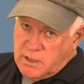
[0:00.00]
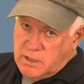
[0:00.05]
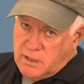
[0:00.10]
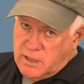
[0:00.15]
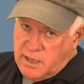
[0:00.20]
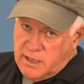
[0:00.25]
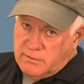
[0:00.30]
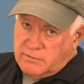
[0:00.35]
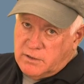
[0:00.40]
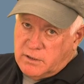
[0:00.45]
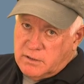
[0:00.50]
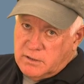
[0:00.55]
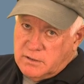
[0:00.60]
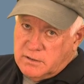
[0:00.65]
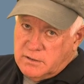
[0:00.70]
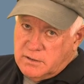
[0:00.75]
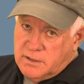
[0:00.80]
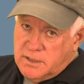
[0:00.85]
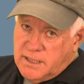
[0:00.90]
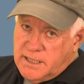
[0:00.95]
level.
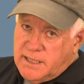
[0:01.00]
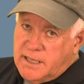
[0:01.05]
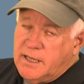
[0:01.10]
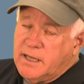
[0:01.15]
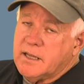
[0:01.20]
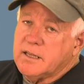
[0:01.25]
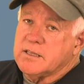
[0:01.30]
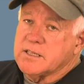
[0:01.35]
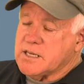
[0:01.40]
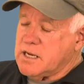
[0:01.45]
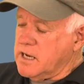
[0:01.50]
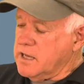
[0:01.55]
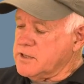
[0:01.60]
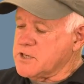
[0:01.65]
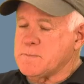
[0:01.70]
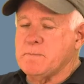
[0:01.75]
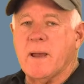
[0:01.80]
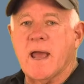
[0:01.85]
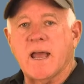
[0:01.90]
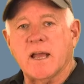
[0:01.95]
So
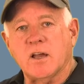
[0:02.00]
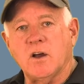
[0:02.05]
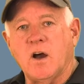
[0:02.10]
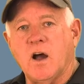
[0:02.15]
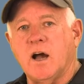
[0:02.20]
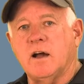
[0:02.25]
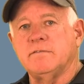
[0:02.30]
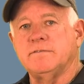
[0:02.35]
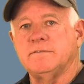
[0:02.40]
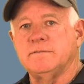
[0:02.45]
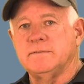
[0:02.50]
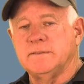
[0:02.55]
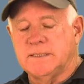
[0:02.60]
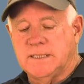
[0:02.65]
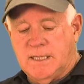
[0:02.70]
let's back off.